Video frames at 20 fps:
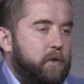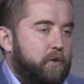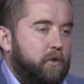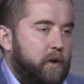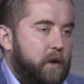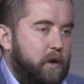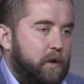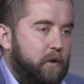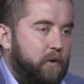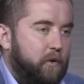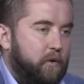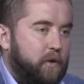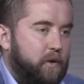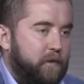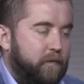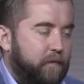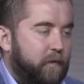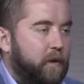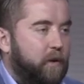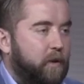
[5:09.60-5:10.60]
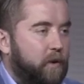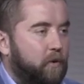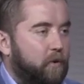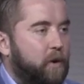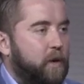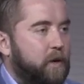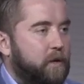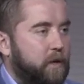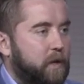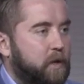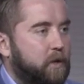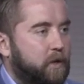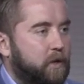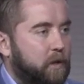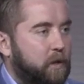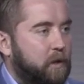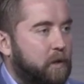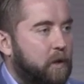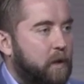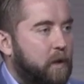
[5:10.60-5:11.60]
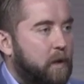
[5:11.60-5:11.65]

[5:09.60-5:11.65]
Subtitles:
the trend towards fund tokenization,